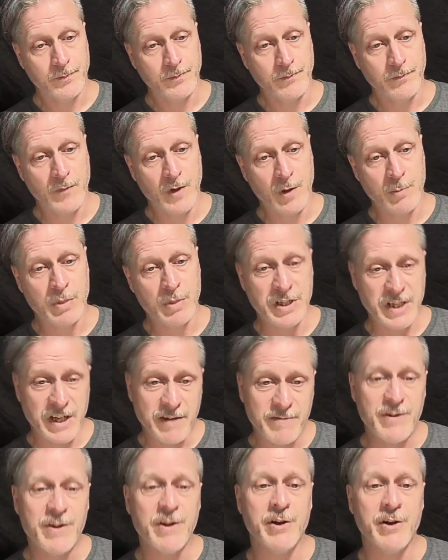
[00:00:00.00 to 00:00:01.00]
But
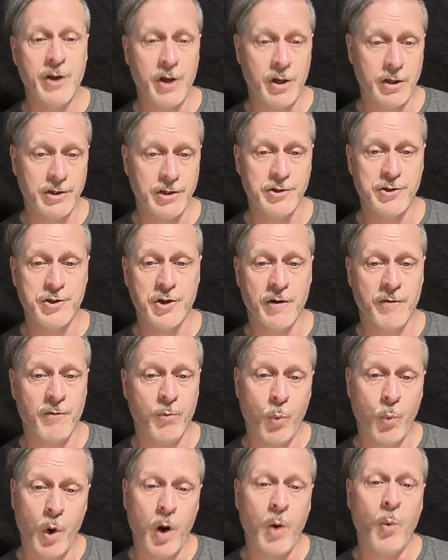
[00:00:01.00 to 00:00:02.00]
given the knowledge of
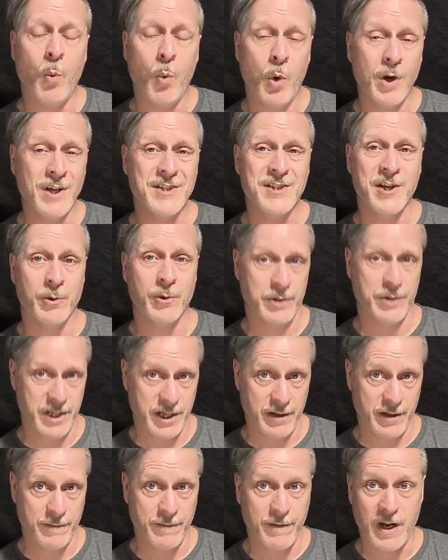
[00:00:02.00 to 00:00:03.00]
what was out
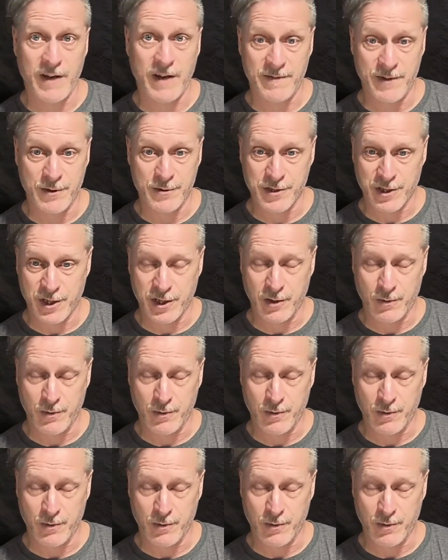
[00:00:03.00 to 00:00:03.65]
there 5 years ago,